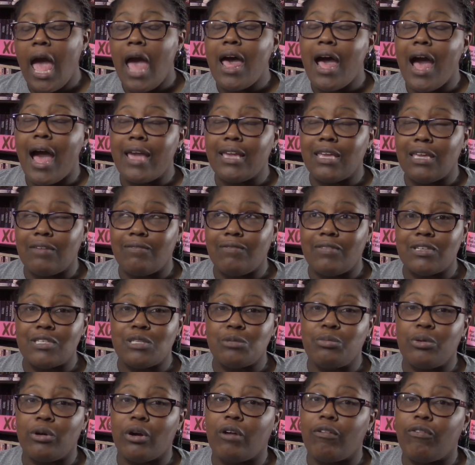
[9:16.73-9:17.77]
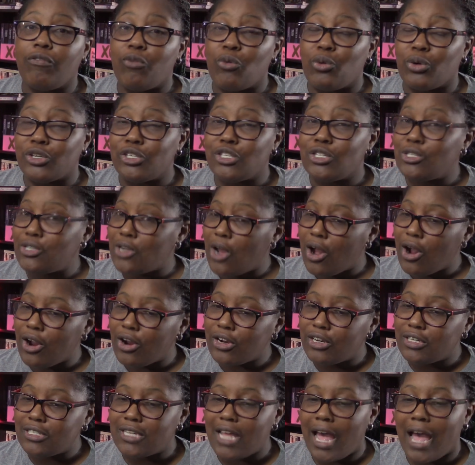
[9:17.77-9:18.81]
I give this book 4 stars.